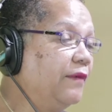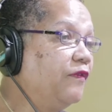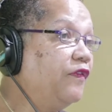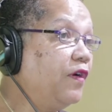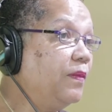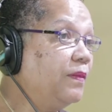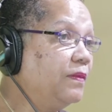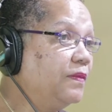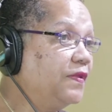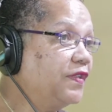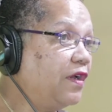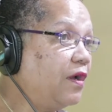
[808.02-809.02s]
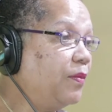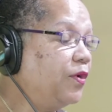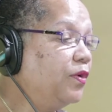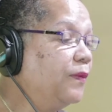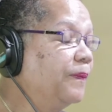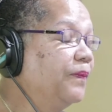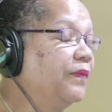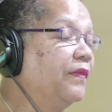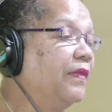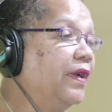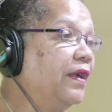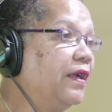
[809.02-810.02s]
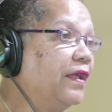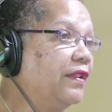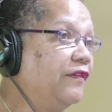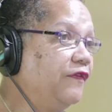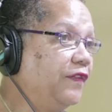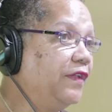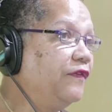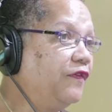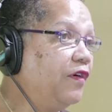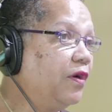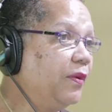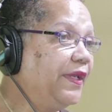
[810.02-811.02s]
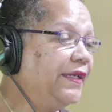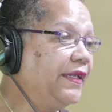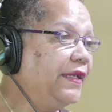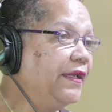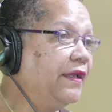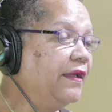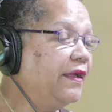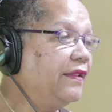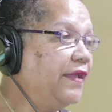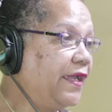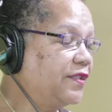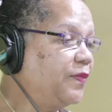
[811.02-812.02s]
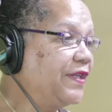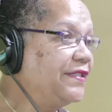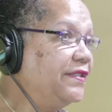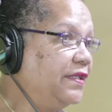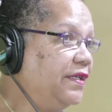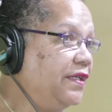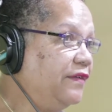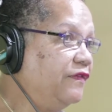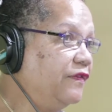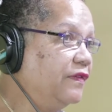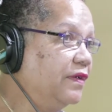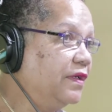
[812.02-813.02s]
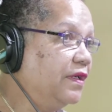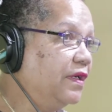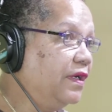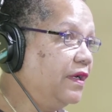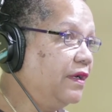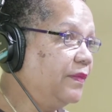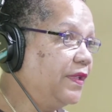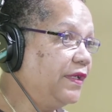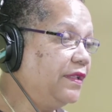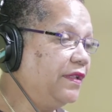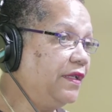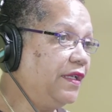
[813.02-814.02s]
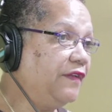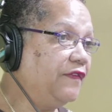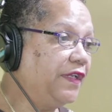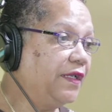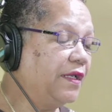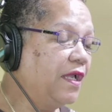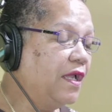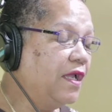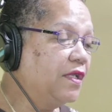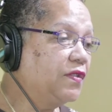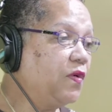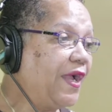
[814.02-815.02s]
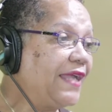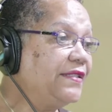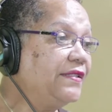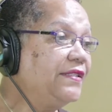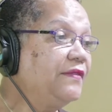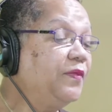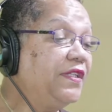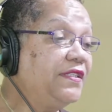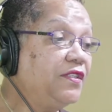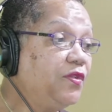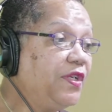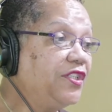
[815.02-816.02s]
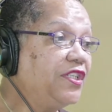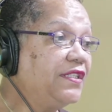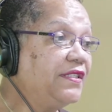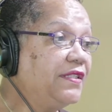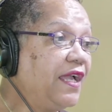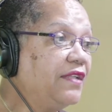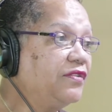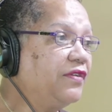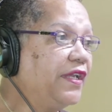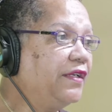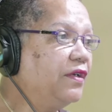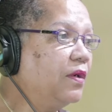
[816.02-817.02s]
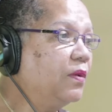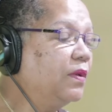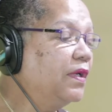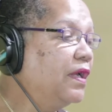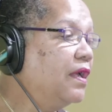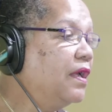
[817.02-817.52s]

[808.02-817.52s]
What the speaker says: from Scarborough the following day. And the Express did leave the evening. So as the situation stands right now,